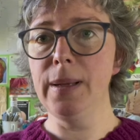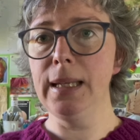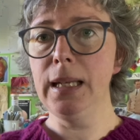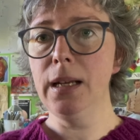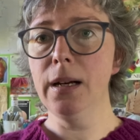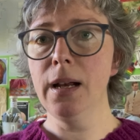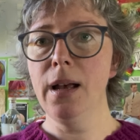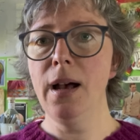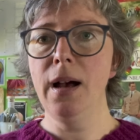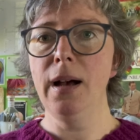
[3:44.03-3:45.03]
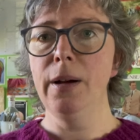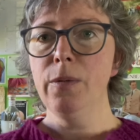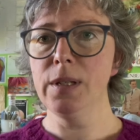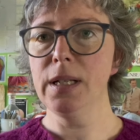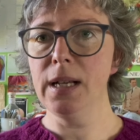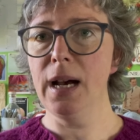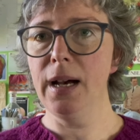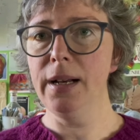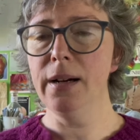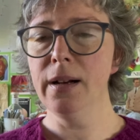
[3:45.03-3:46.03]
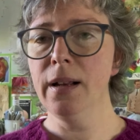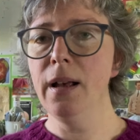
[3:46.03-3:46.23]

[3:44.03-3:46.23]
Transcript: here. I wanted it higher.